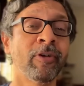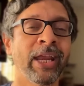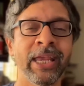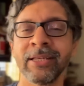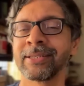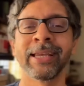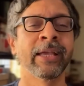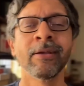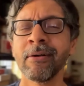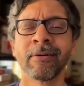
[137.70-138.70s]
grains like
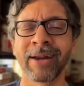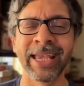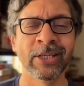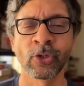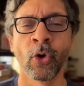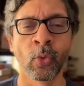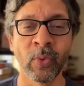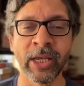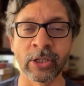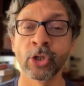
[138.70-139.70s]
rice or
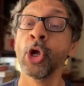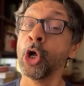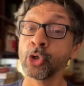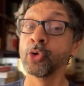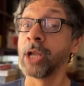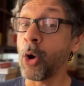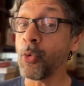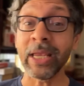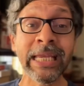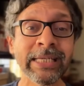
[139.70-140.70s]
wheat to
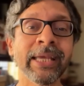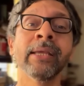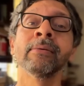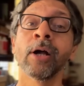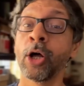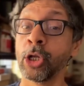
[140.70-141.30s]
now eating a